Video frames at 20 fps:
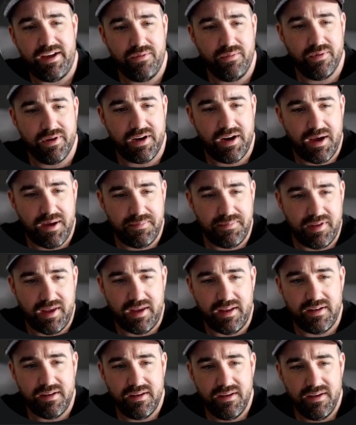We're going to update
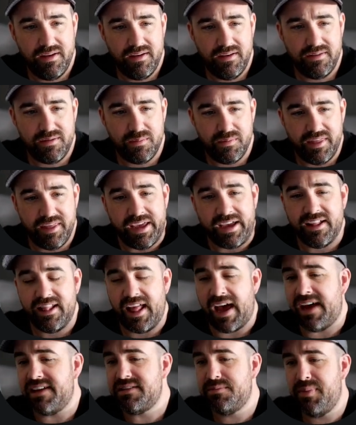some of the
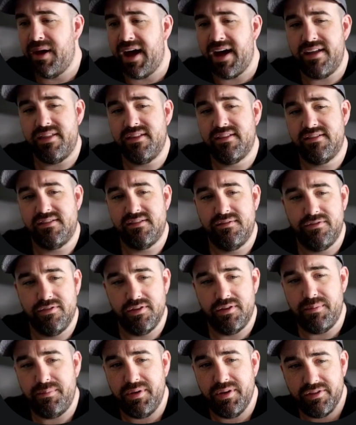class paths for the
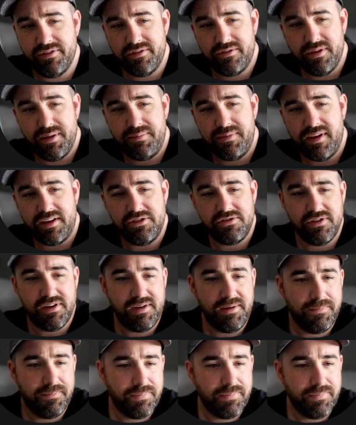build script entry.